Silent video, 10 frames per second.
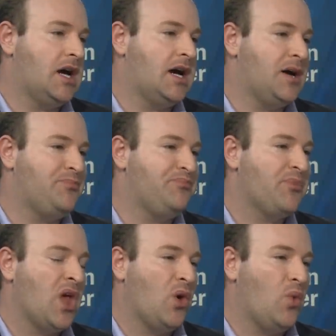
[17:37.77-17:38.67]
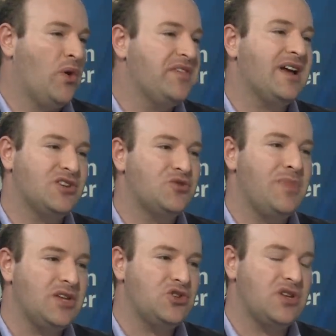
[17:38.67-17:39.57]
Um, one thing I should
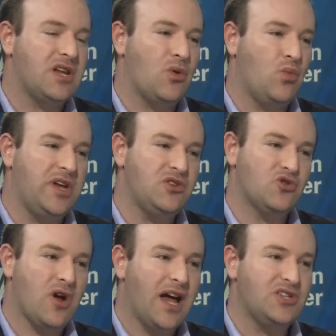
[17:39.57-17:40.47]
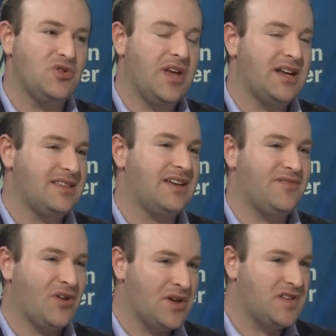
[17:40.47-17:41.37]
mention we tried to get at that
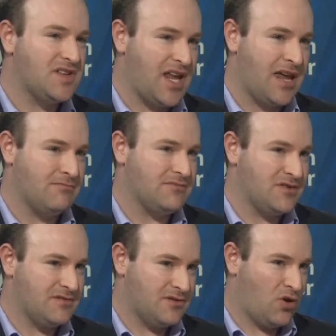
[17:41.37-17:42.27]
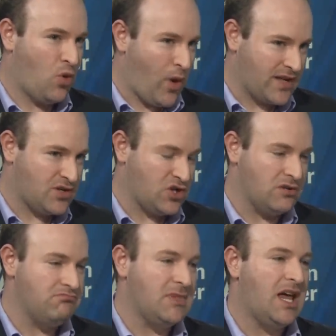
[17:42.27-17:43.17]
very same
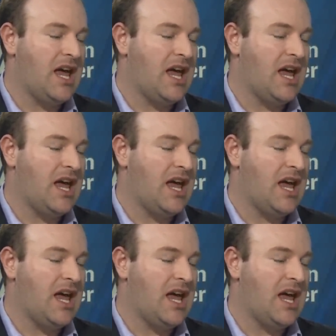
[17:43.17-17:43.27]
question,